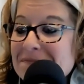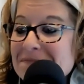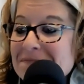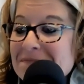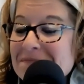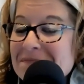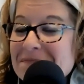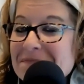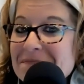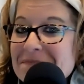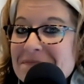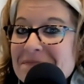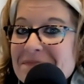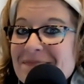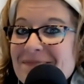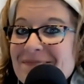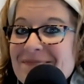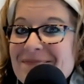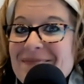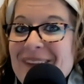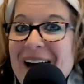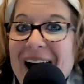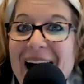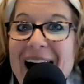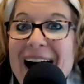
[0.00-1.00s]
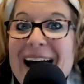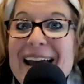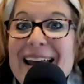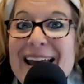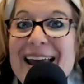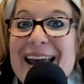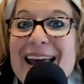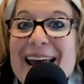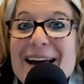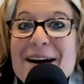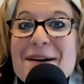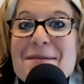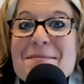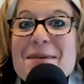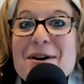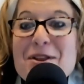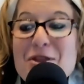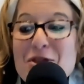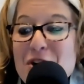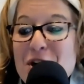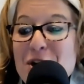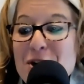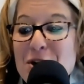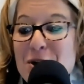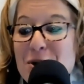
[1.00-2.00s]
I am the new
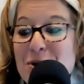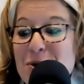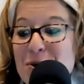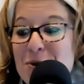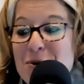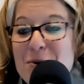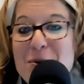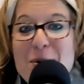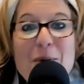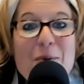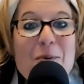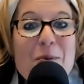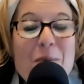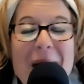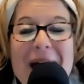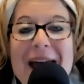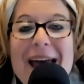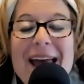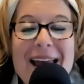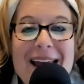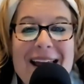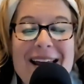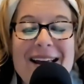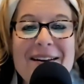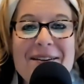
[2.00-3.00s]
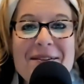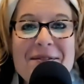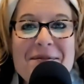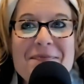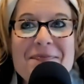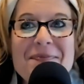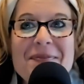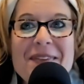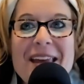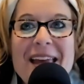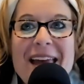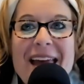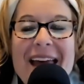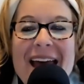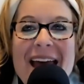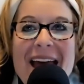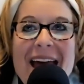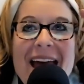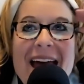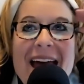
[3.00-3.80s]
way. And,